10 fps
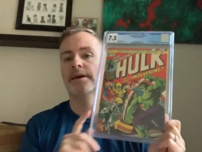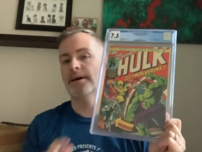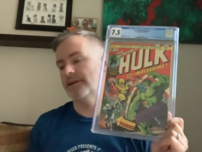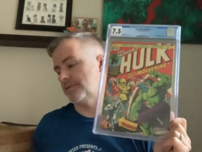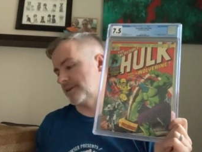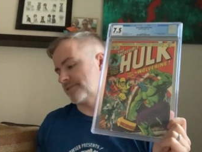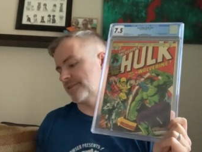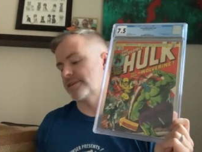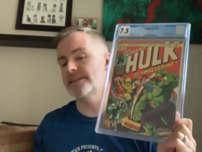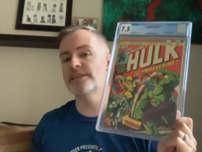I don't
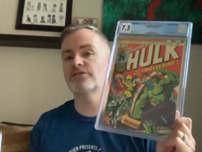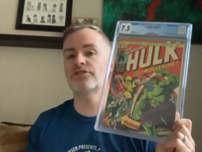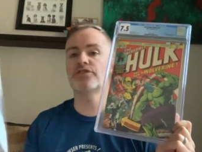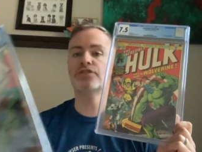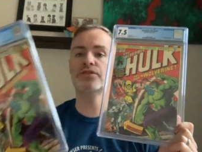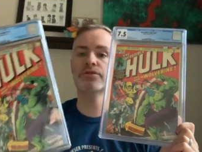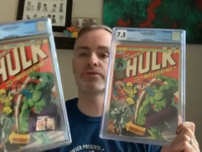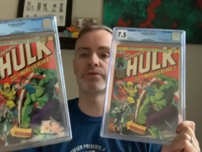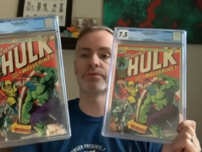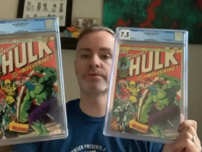necessarily need
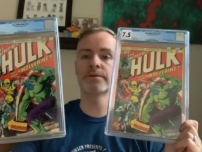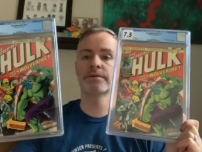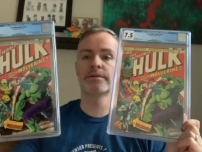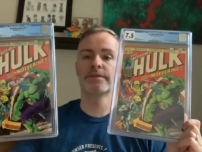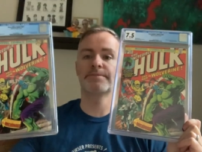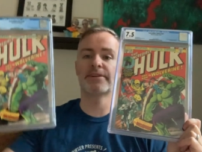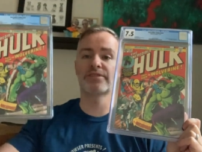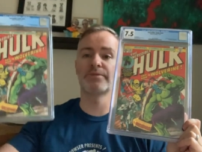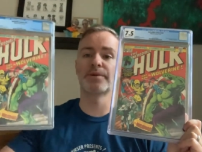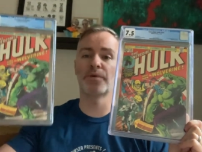two,
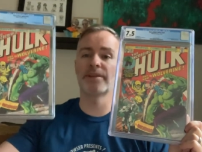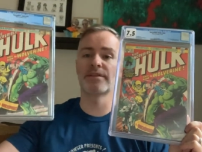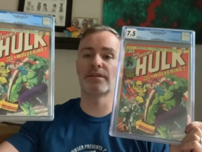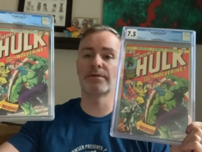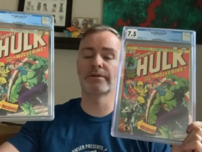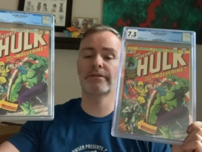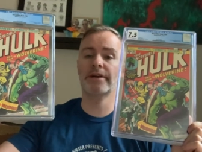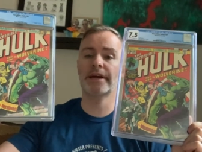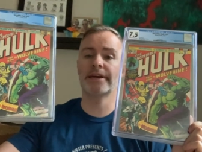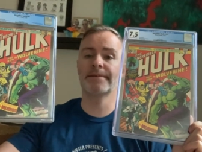especially when one's a lower
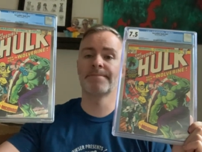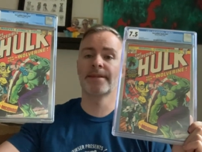grade.